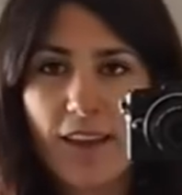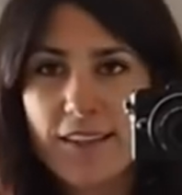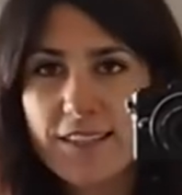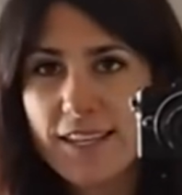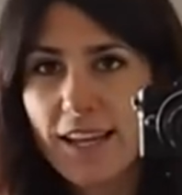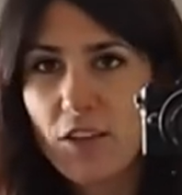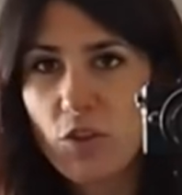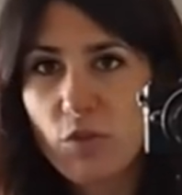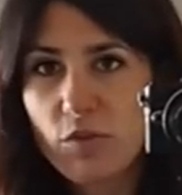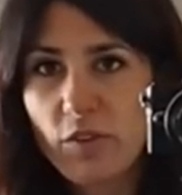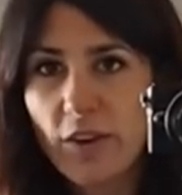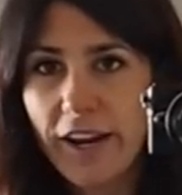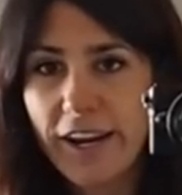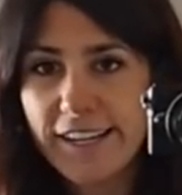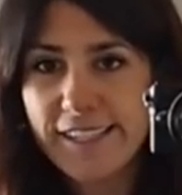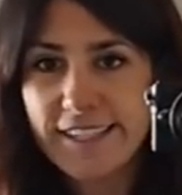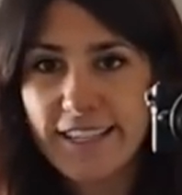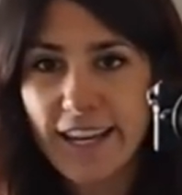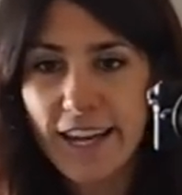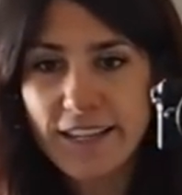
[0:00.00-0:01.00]
it's casual
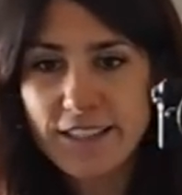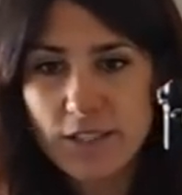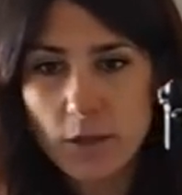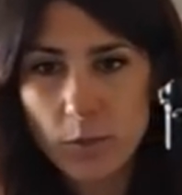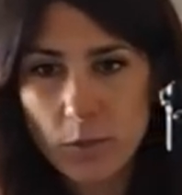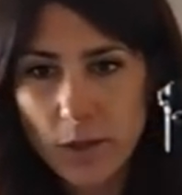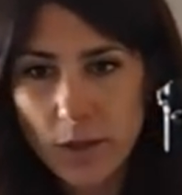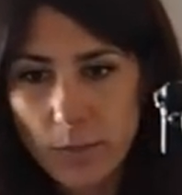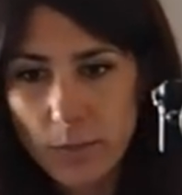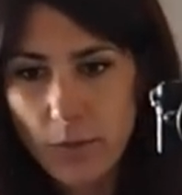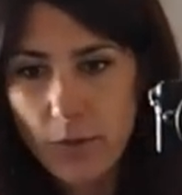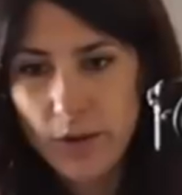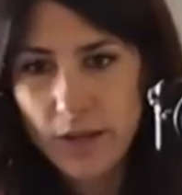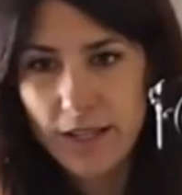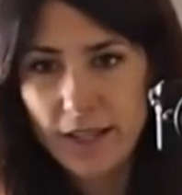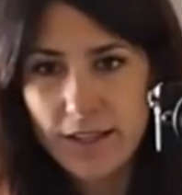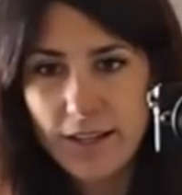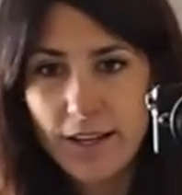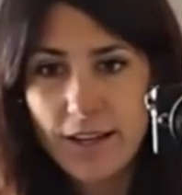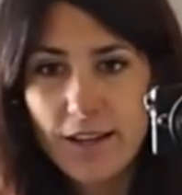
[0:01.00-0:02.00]
Friday today, so I'm wearing a
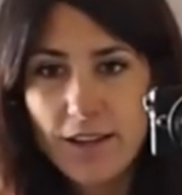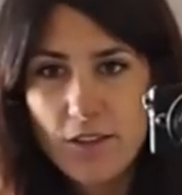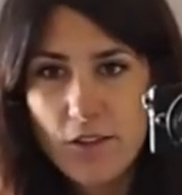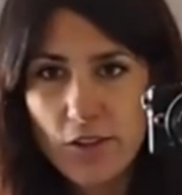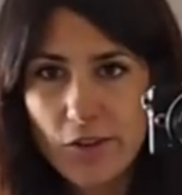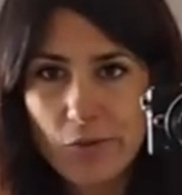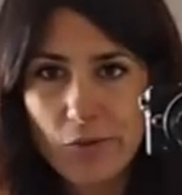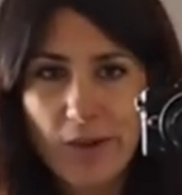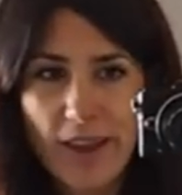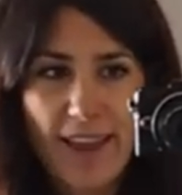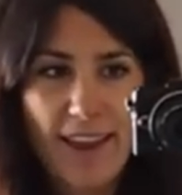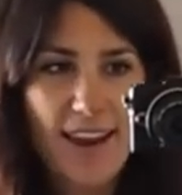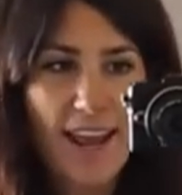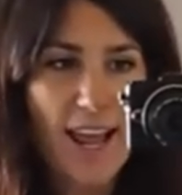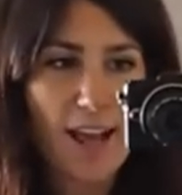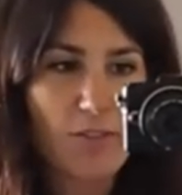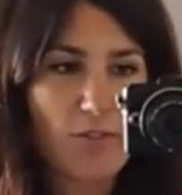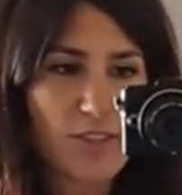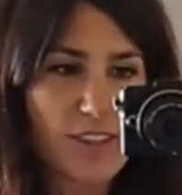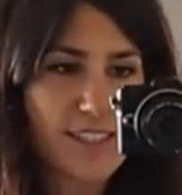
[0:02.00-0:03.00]
pretty chilled out
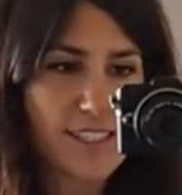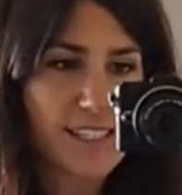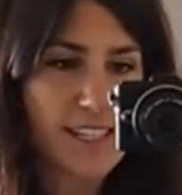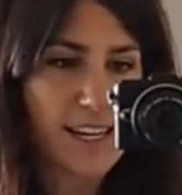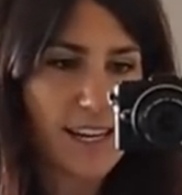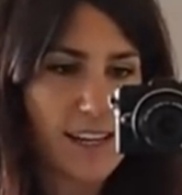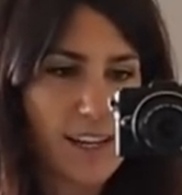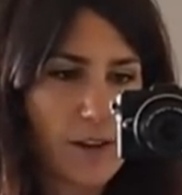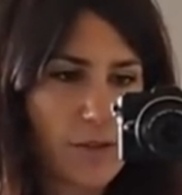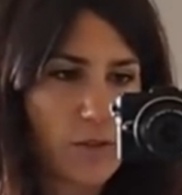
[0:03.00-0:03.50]
outfit today.